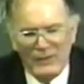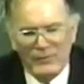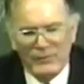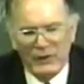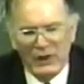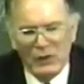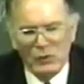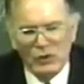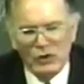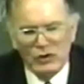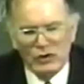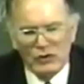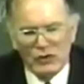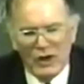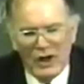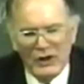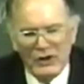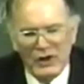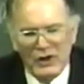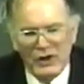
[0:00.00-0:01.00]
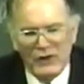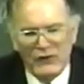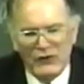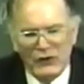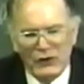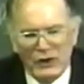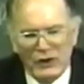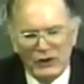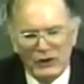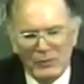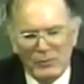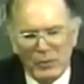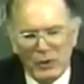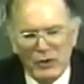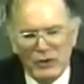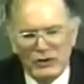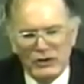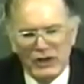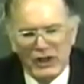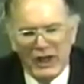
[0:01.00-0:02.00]
was trodden underfoot. The
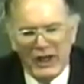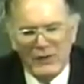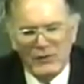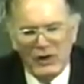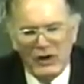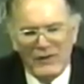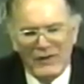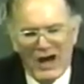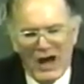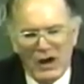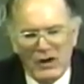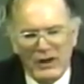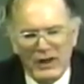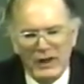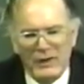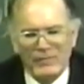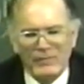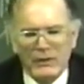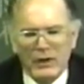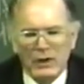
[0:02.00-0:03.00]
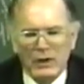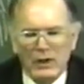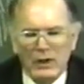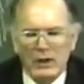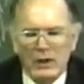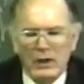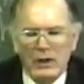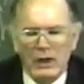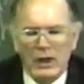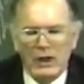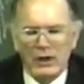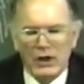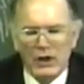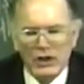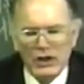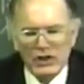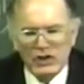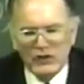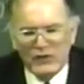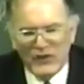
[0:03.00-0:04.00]
birds of the heaven devoured it. And
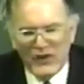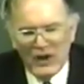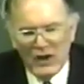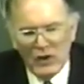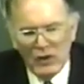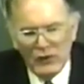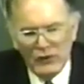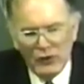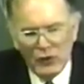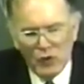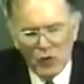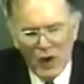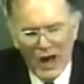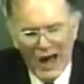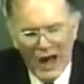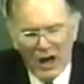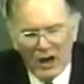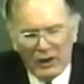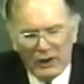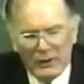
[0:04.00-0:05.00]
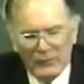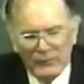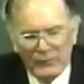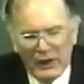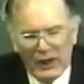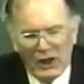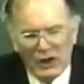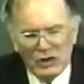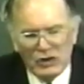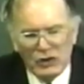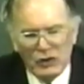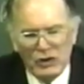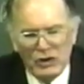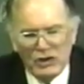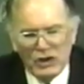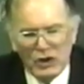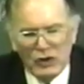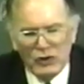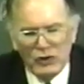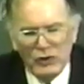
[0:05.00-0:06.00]
others fell on the rock, and as soon as
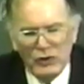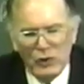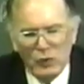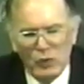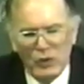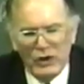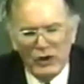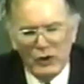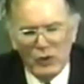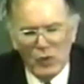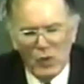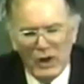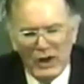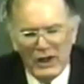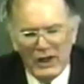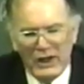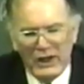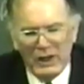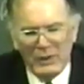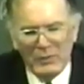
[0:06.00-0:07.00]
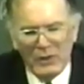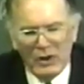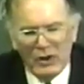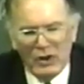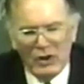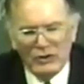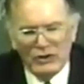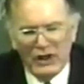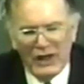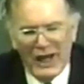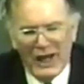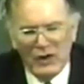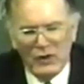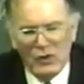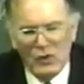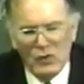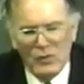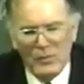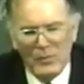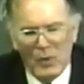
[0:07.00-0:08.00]
it grew it withered away. And because it had no
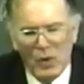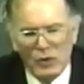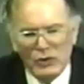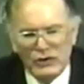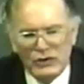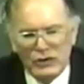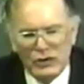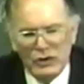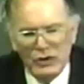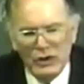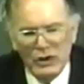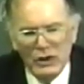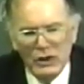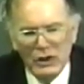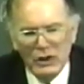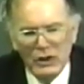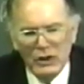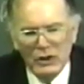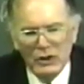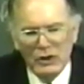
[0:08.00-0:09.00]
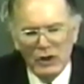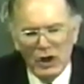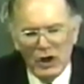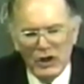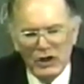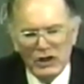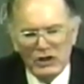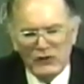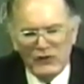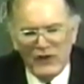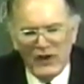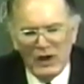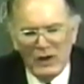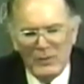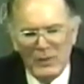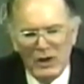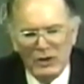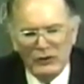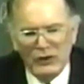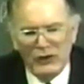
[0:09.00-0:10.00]
moisture, others fell
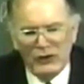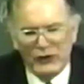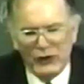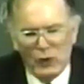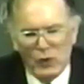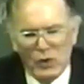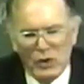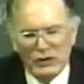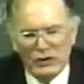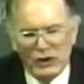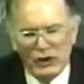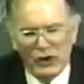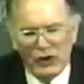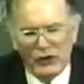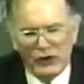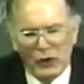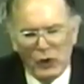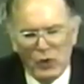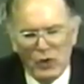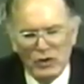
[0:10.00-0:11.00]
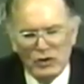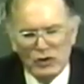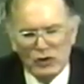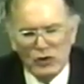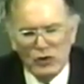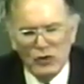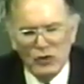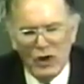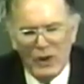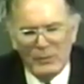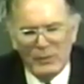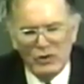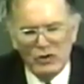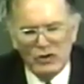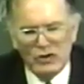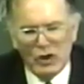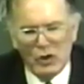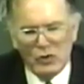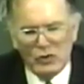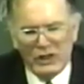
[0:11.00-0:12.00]
among the thorns, and the thorns grew up and
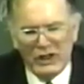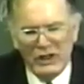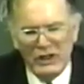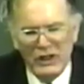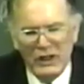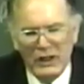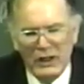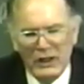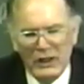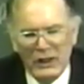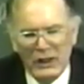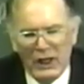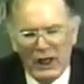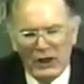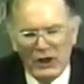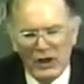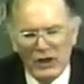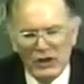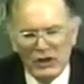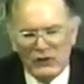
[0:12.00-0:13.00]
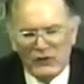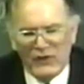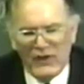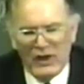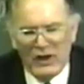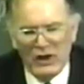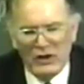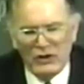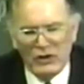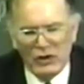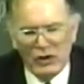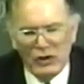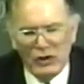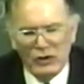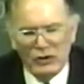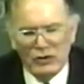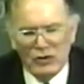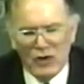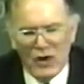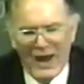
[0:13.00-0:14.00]
choked it. And others fell into the
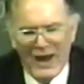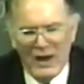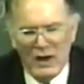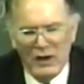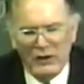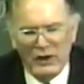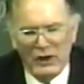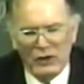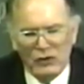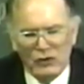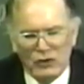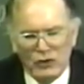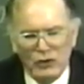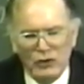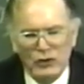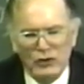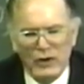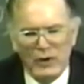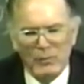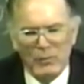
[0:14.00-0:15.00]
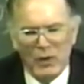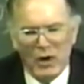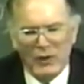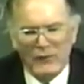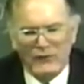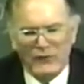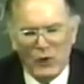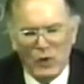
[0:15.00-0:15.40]
good ground, and grew, and brought forth